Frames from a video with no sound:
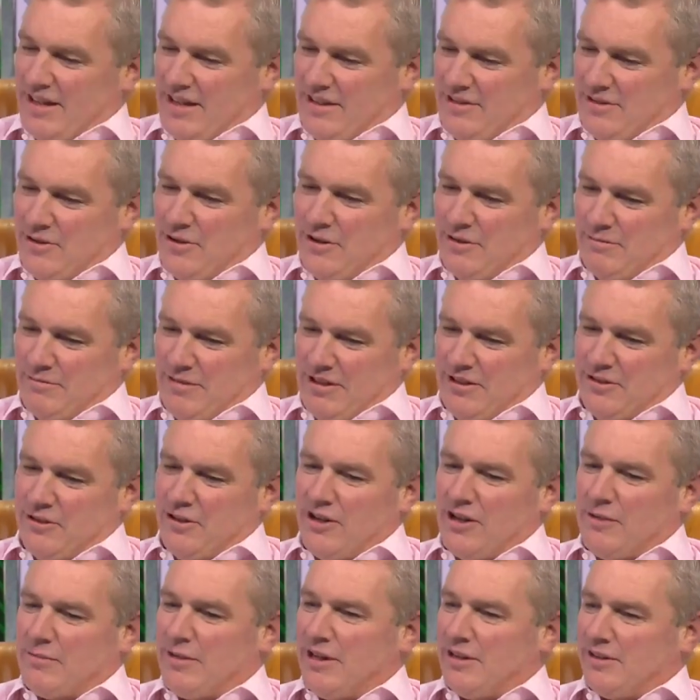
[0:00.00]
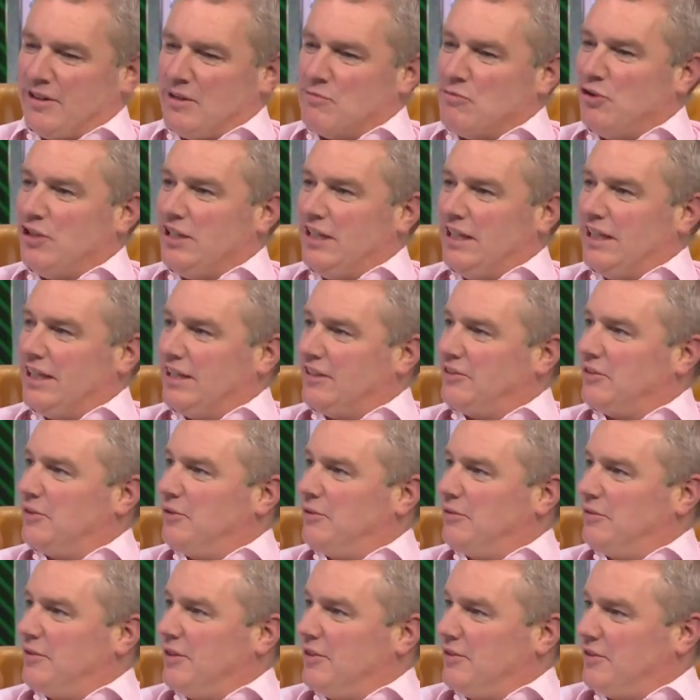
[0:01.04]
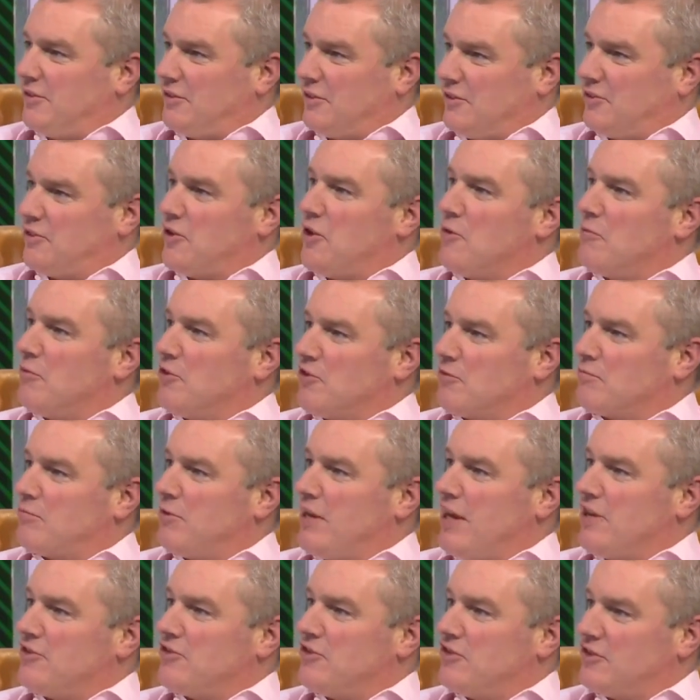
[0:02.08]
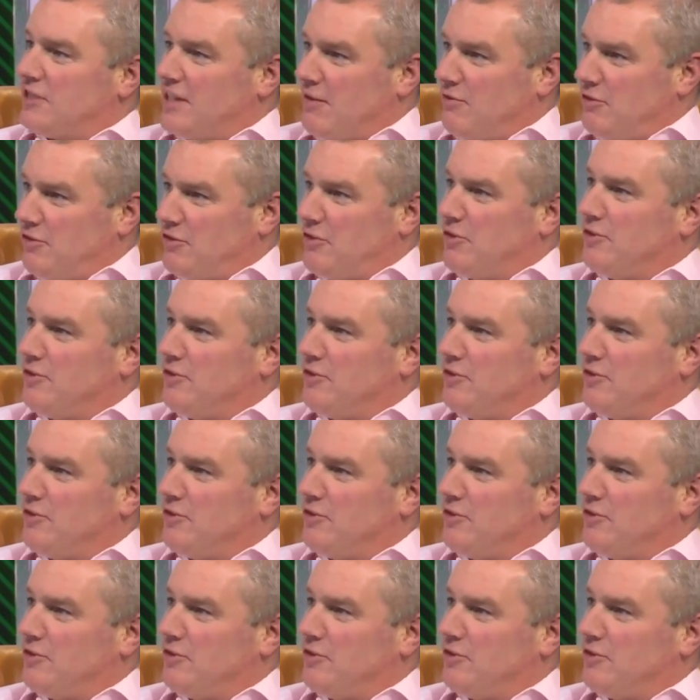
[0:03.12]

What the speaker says: it's all about the money. Like, so there's so much pressure to get